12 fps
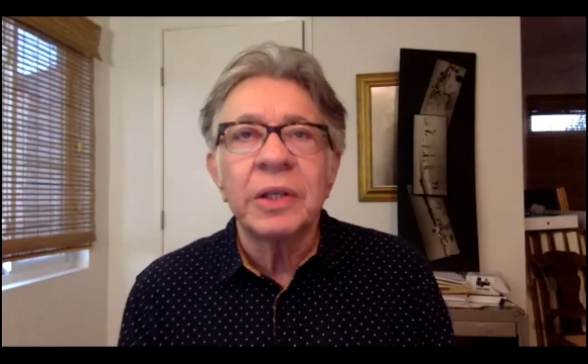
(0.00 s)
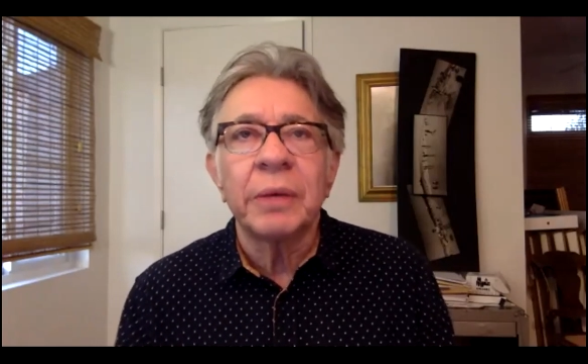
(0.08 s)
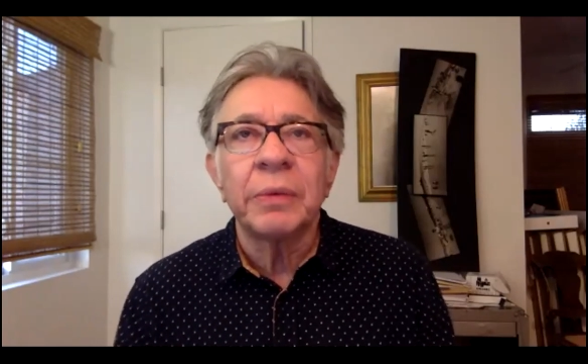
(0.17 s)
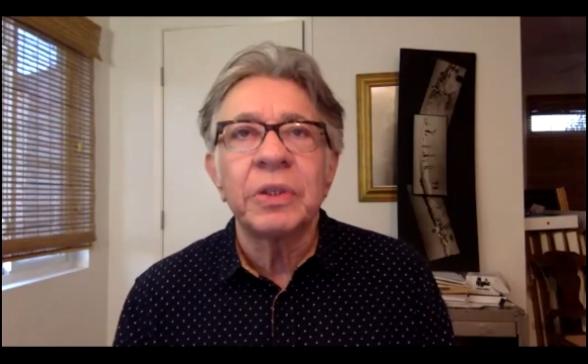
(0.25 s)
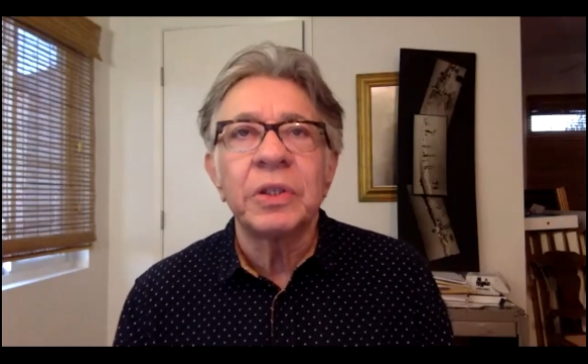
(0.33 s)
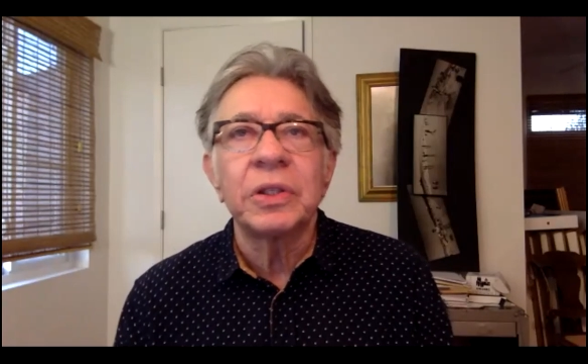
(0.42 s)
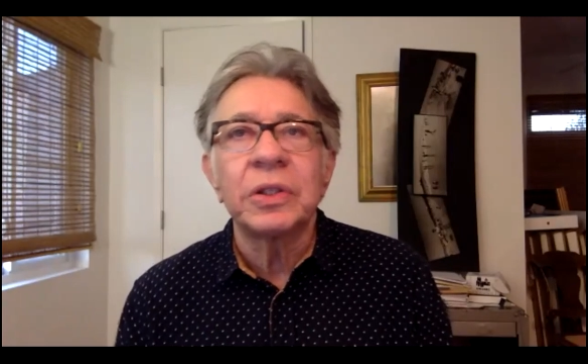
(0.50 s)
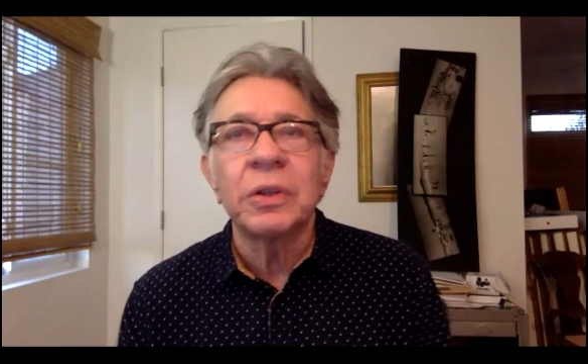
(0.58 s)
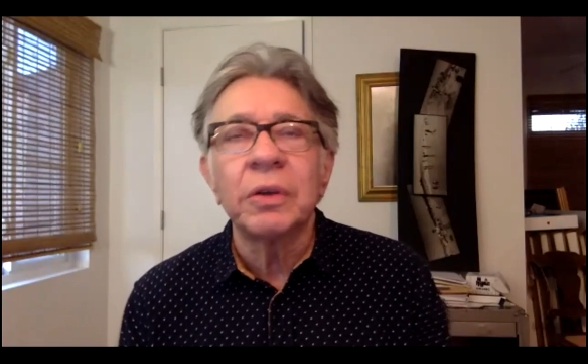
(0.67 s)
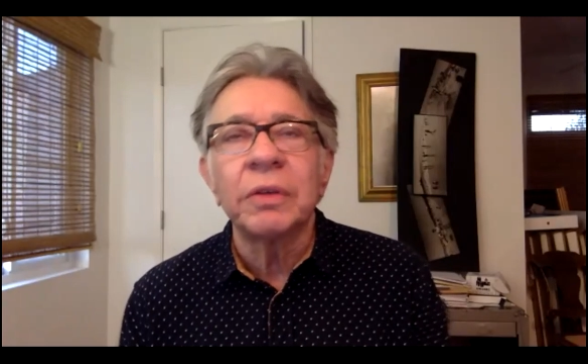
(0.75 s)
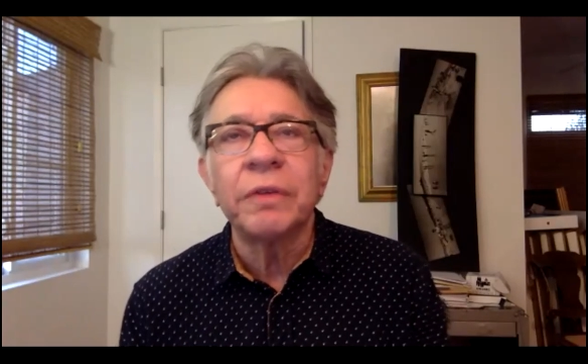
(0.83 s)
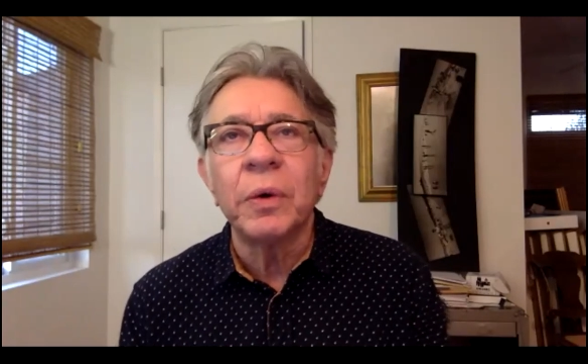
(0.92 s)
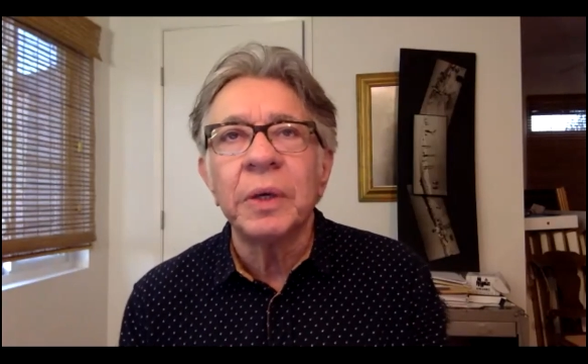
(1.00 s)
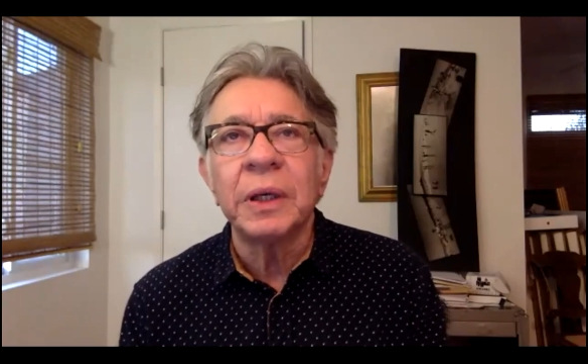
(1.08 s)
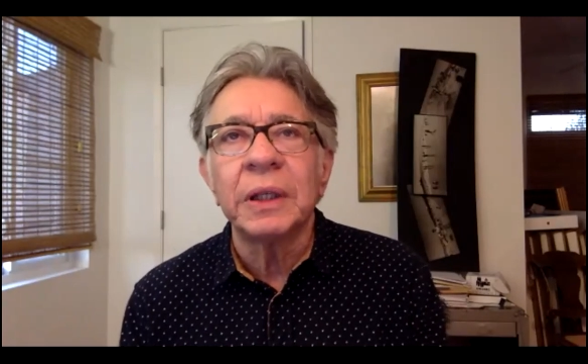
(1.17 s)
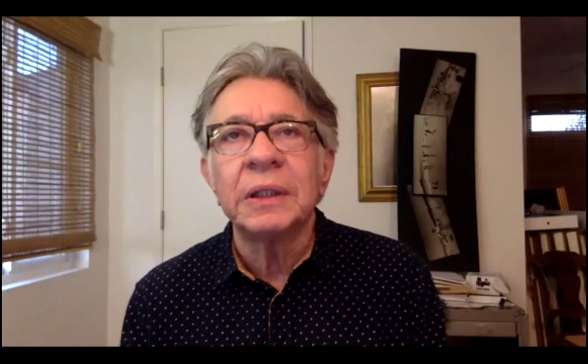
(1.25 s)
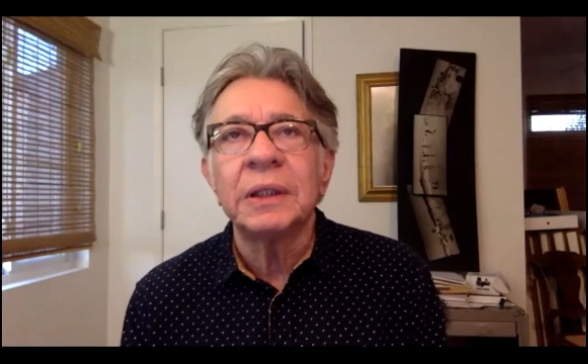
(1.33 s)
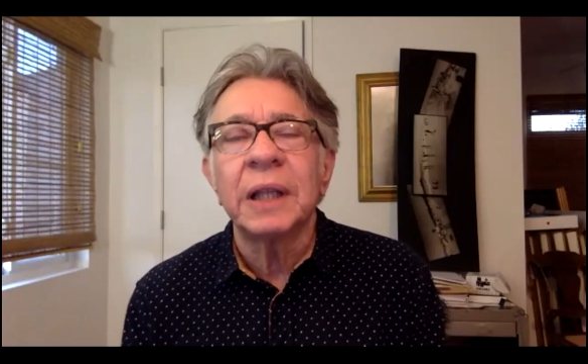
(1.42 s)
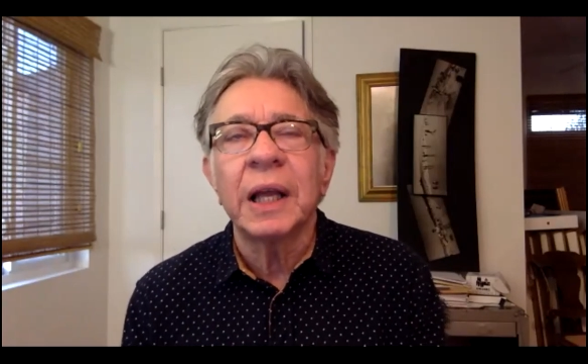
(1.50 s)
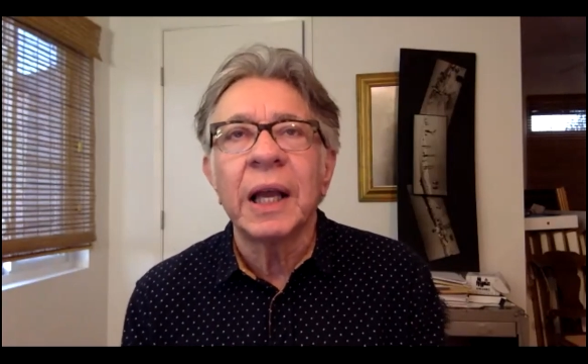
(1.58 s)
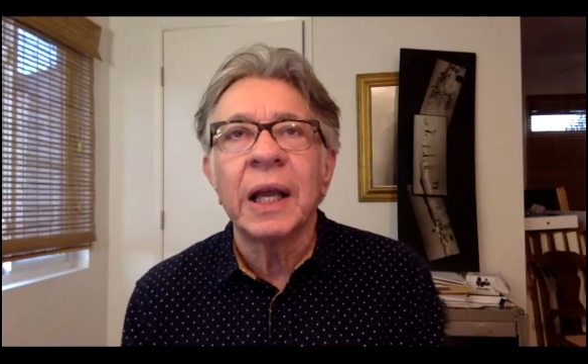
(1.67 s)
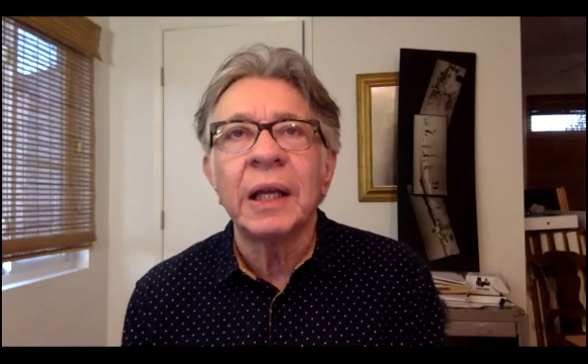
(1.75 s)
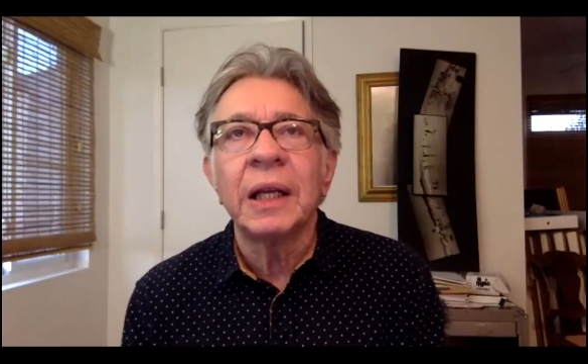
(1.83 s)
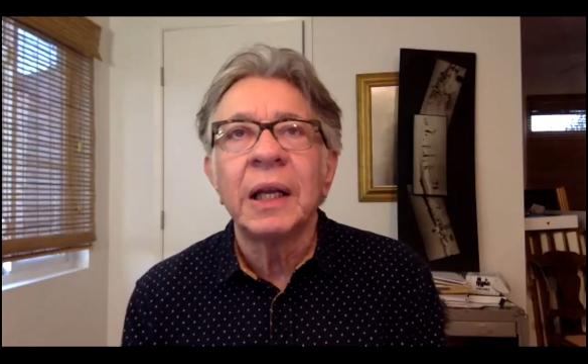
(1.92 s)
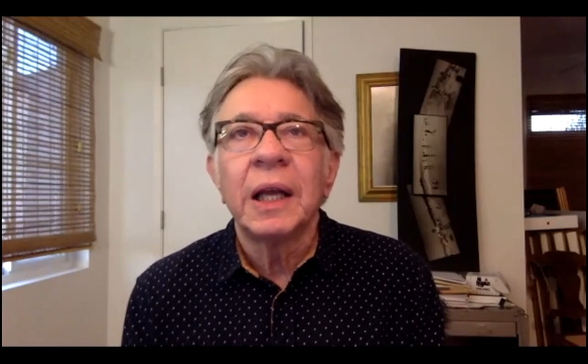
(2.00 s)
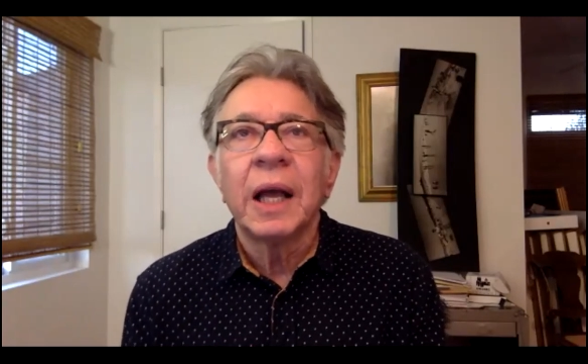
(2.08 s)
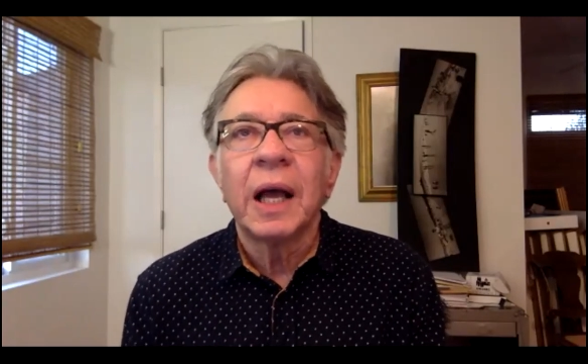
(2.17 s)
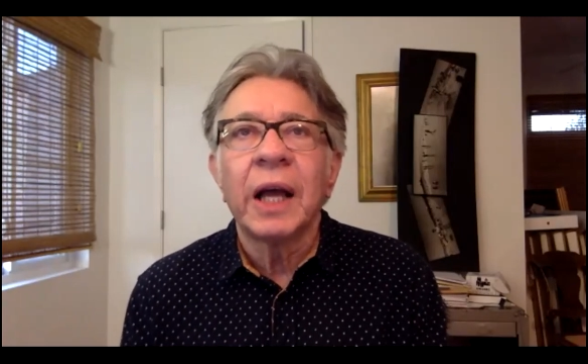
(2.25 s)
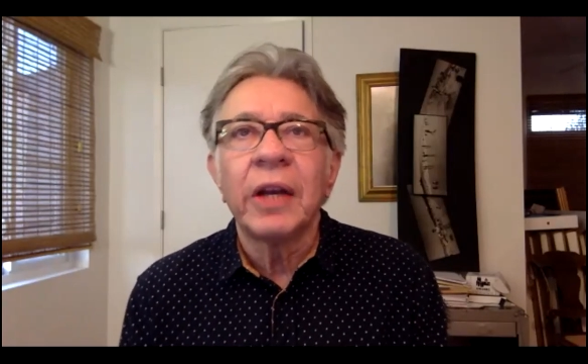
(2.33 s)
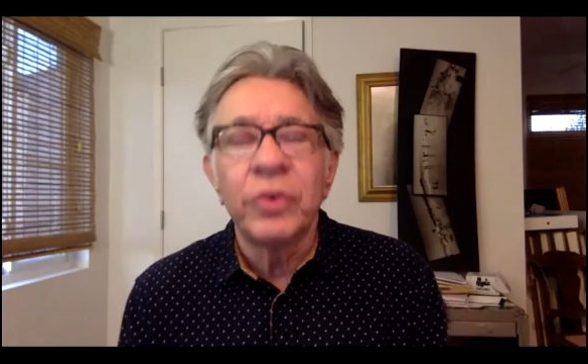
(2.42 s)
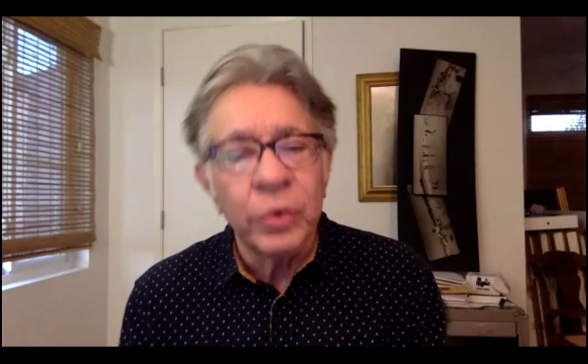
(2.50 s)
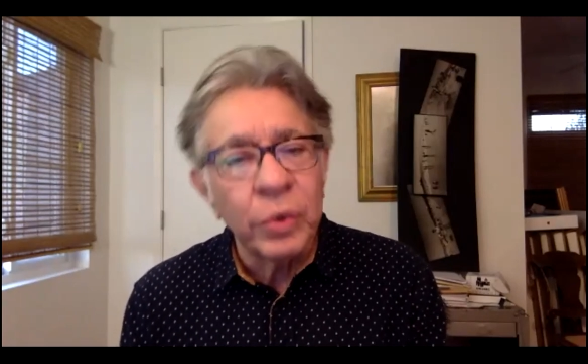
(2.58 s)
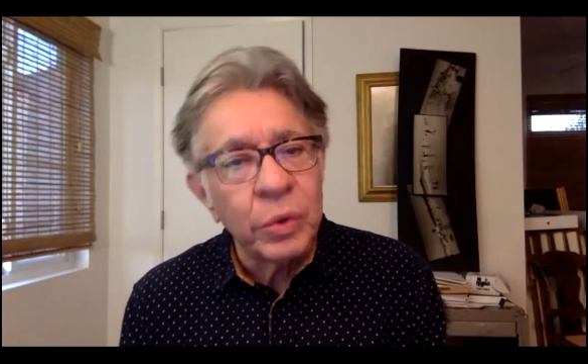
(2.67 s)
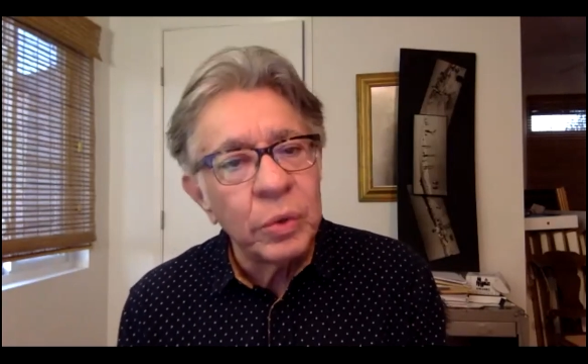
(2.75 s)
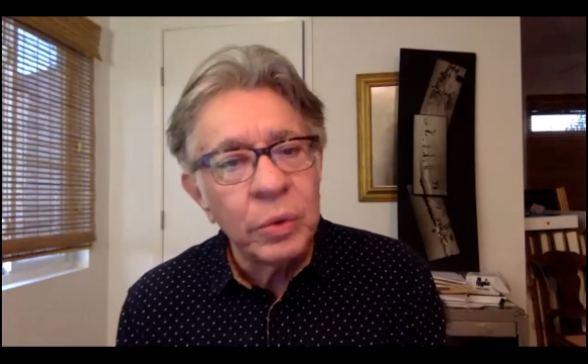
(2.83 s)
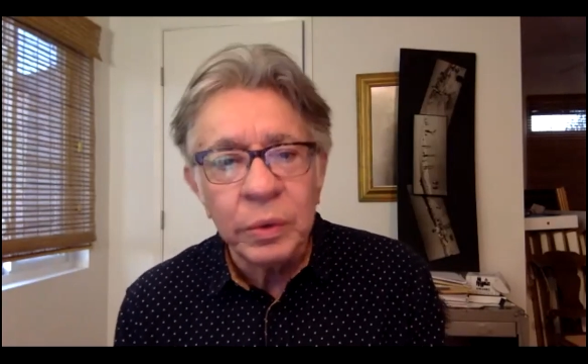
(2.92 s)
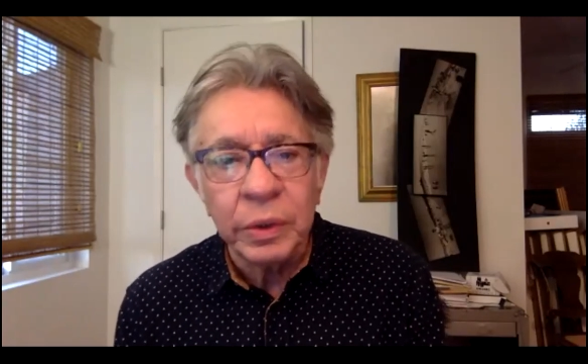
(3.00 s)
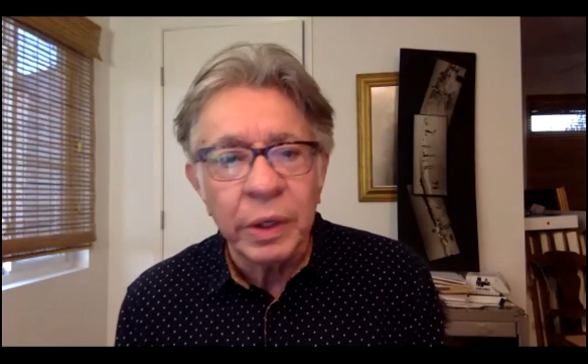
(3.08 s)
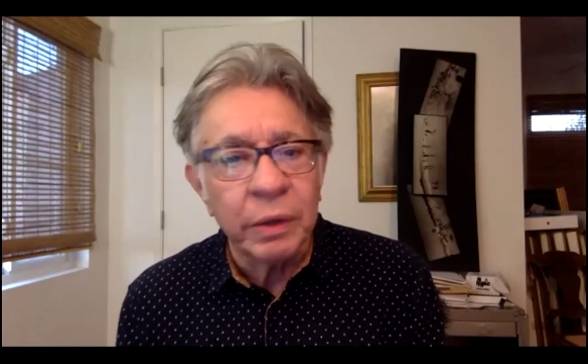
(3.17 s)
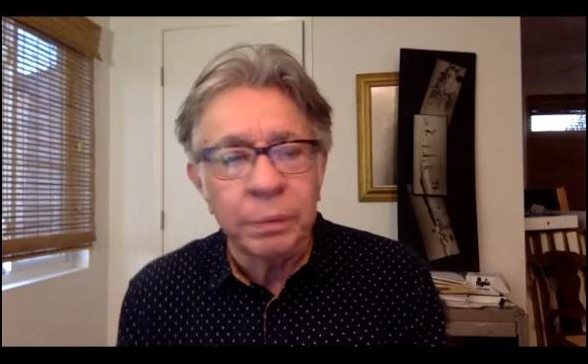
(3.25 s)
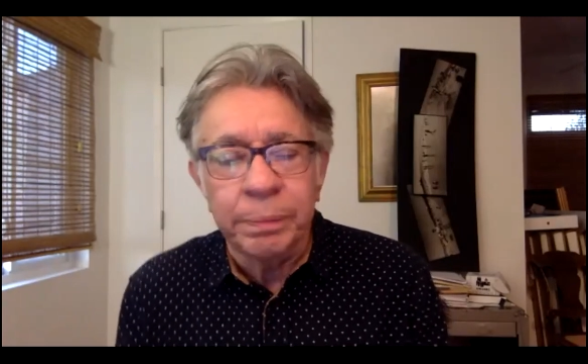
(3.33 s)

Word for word: I was so focused and I drew, you know,